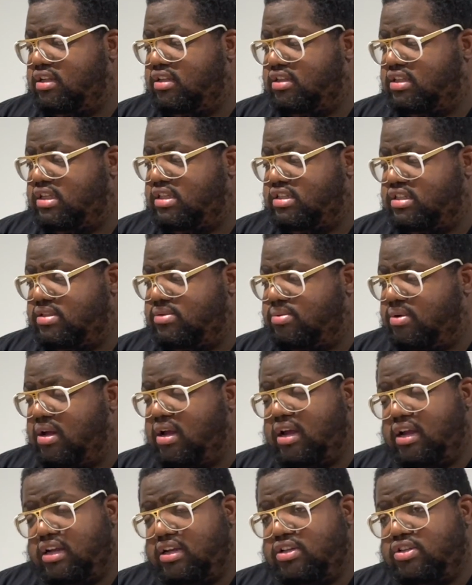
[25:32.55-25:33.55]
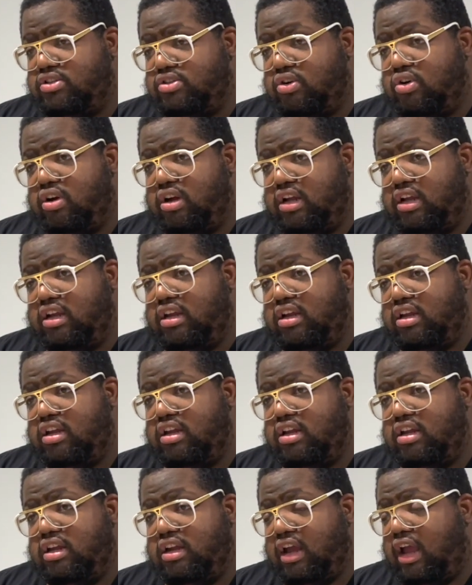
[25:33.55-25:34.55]
this is what I enjoy
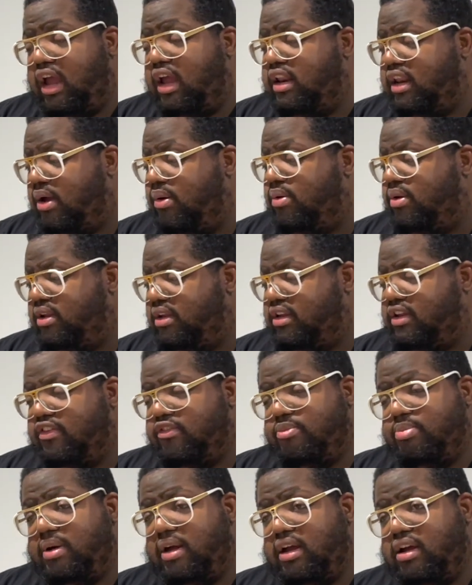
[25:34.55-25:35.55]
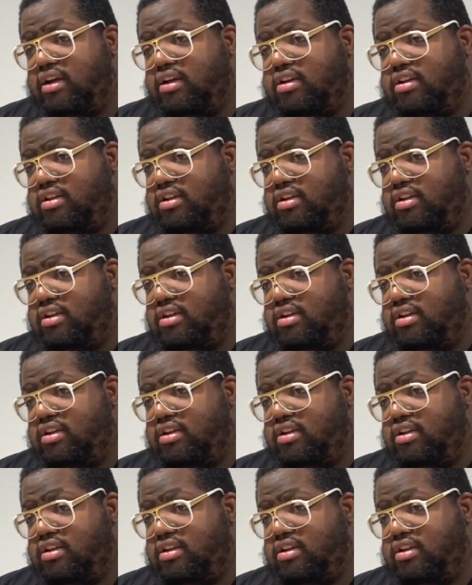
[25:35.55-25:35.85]
and I want to give back.